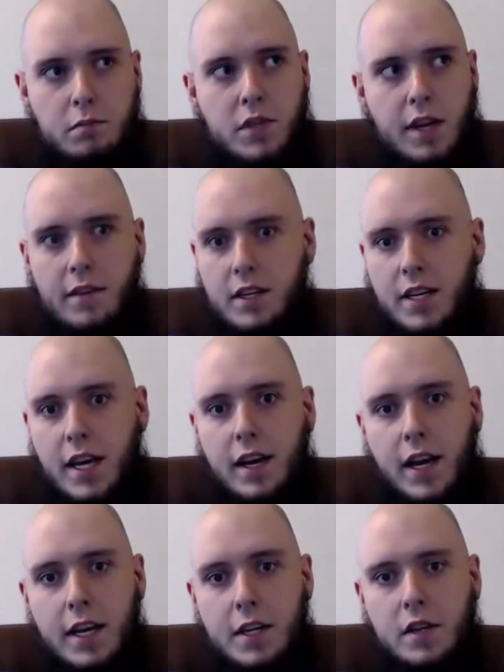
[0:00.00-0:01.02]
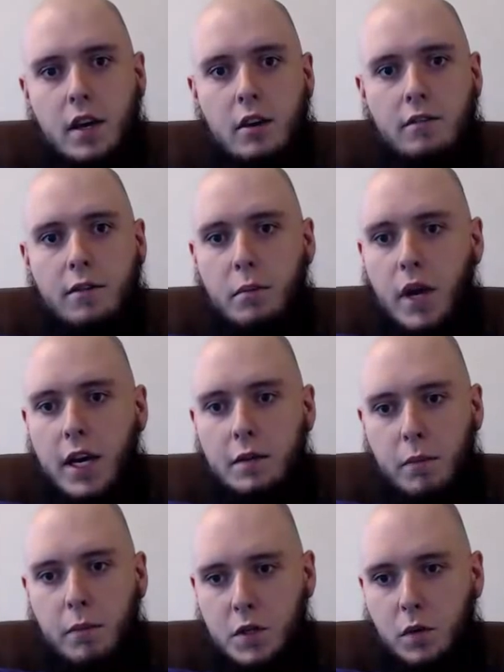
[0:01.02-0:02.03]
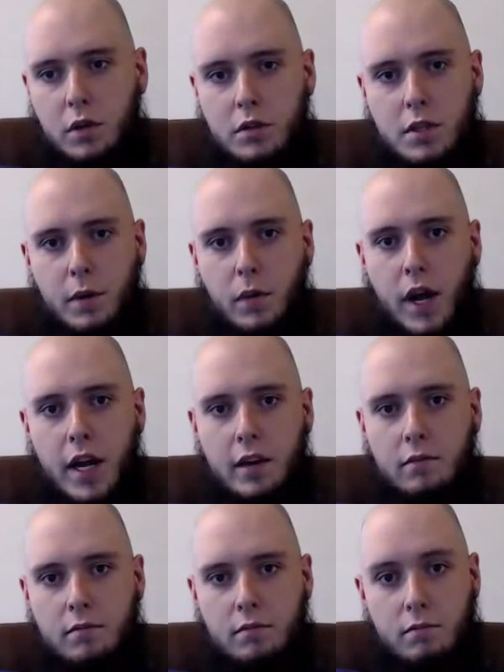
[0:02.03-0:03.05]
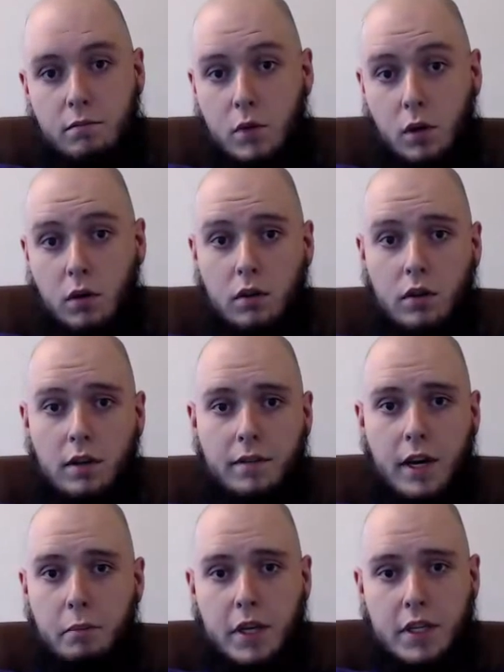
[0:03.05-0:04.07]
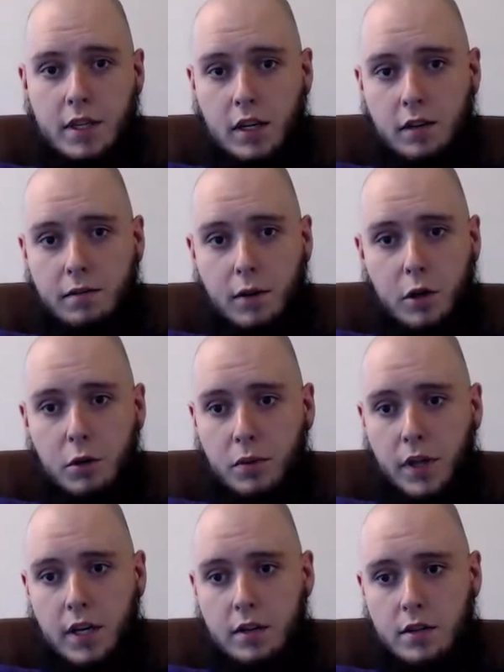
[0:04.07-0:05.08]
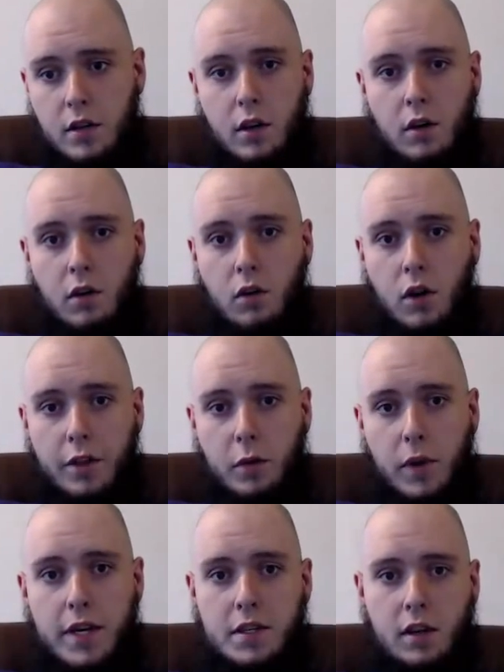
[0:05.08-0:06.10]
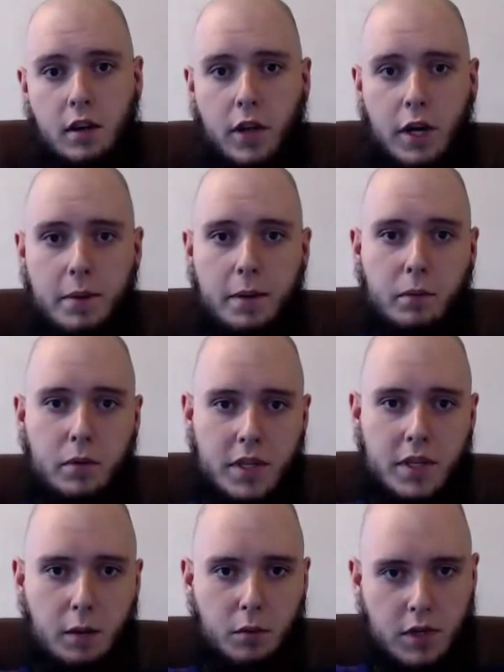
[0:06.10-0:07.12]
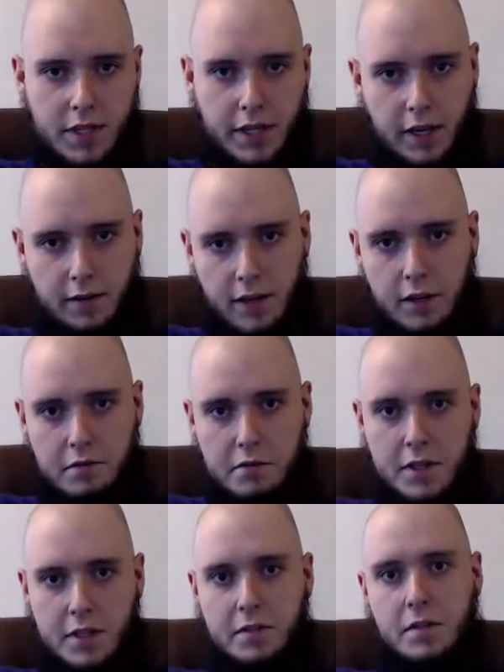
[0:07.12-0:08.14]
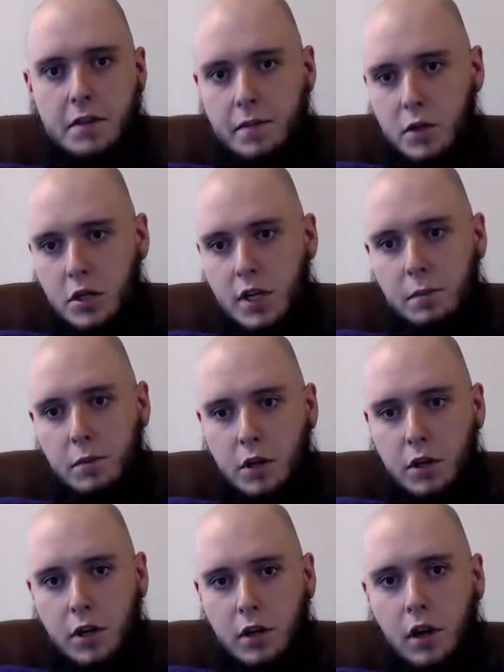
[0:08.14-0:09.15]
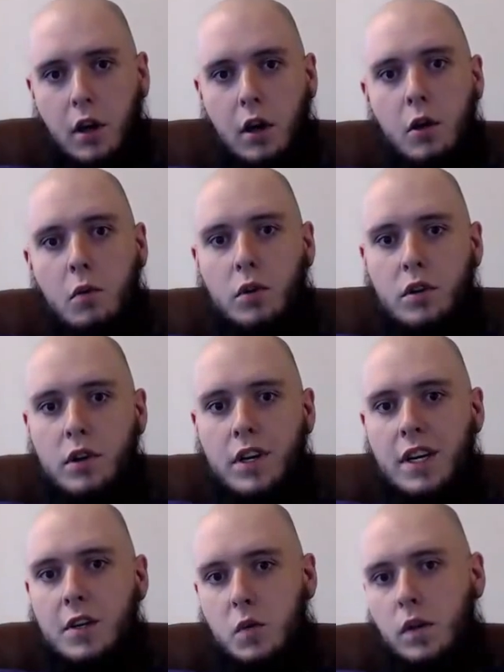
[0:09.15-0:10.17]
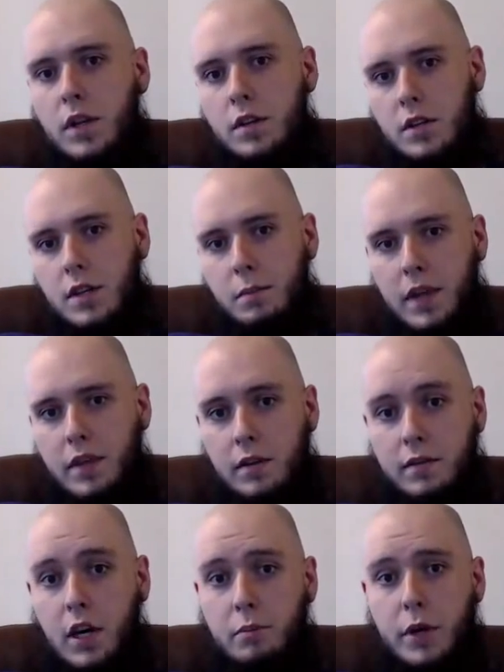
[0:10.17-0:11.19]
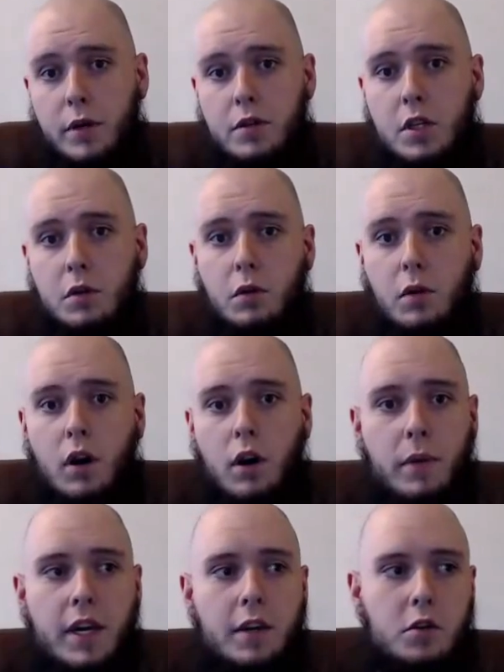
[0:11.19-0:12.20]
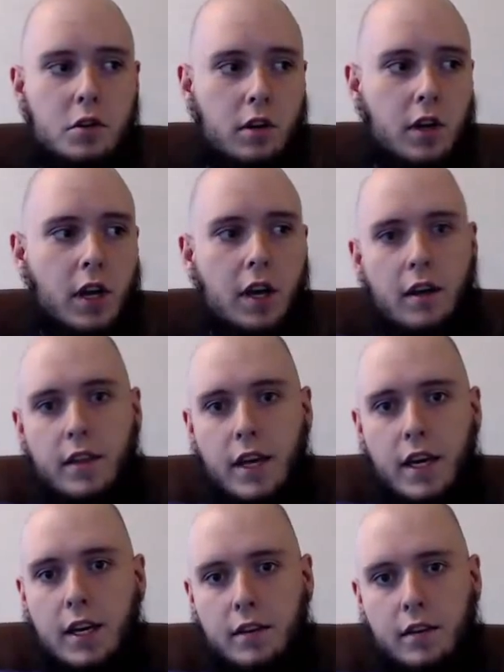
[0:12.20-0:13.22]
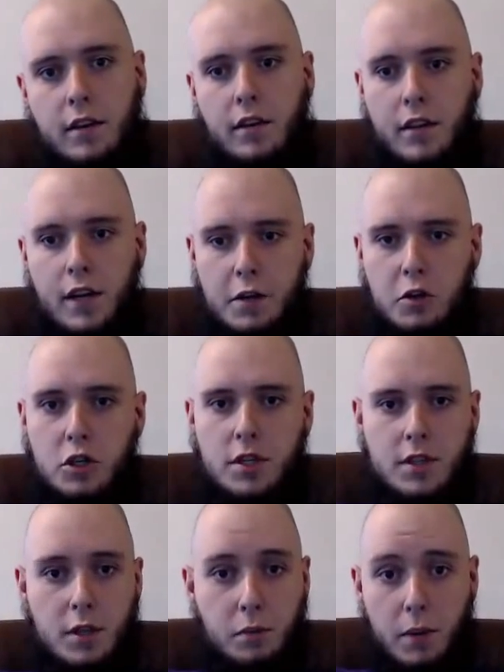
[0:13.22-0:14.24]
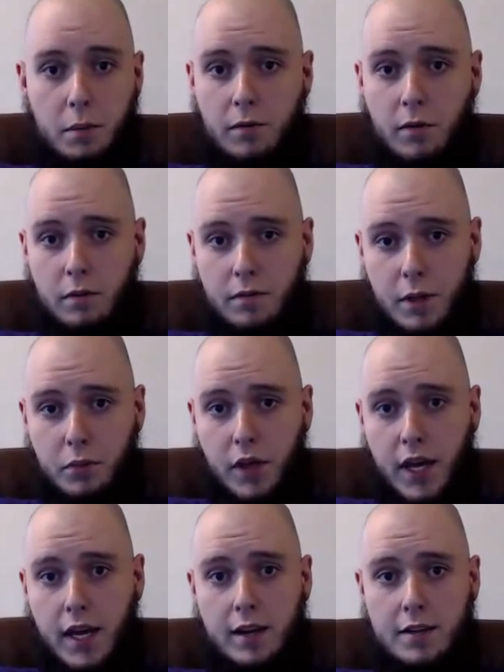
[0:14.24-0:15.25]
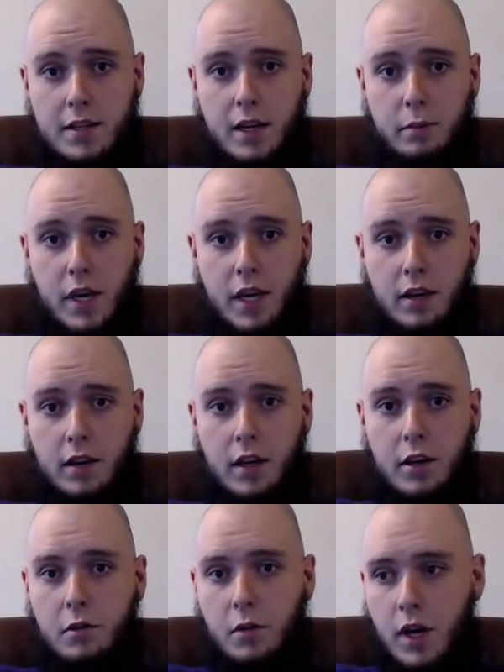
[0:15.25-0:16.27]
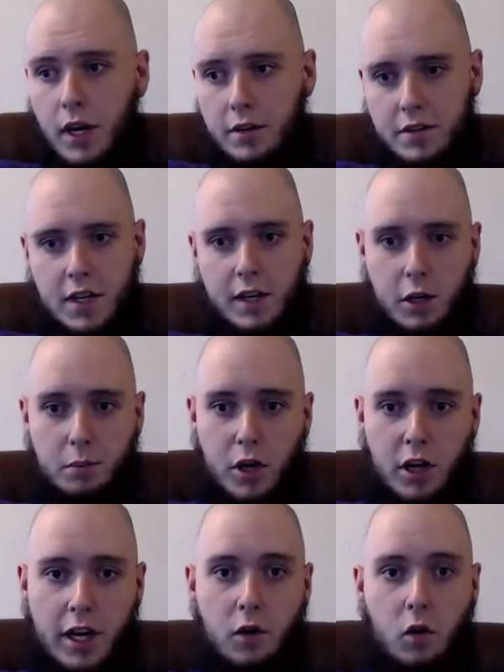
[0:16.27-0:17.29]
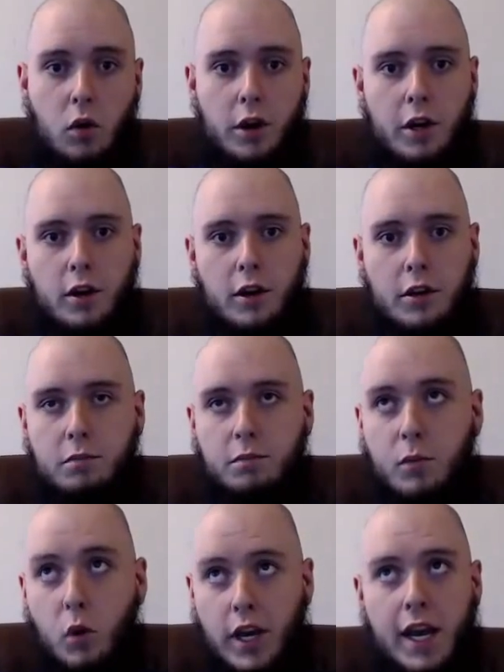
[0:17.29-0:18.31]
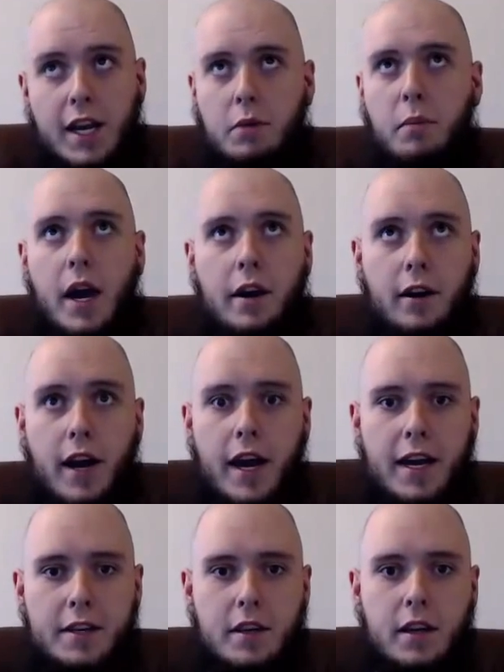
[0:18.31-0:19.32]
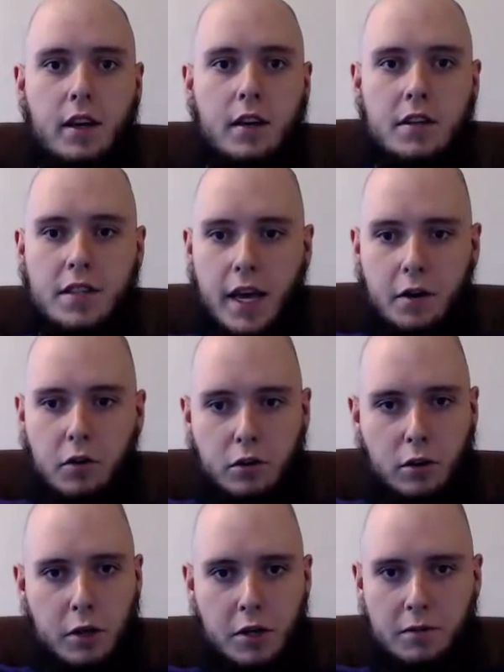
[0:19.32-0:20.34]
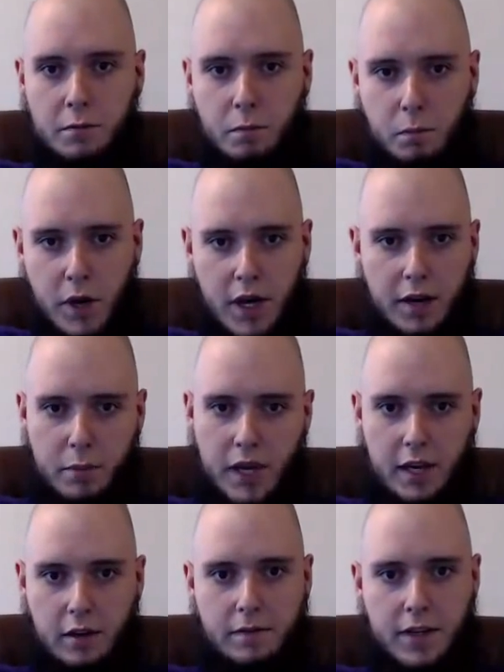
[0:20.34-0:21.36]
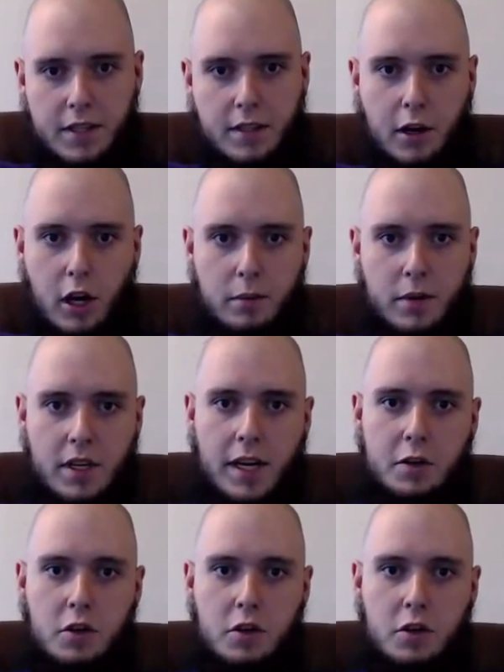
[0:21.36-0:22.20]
7 to 10 days for my soil to be ready total, if I'm mixing it up for a new place or otherwise. A lot of people will say, well, does that give it sufficient time to cook? Well, cooking is really just a method of compost. You are making sure that either the nitrogen's in the proper form for the plant and it's not going to burn it, or your organic matter has settled, or you've began to fix the carbon to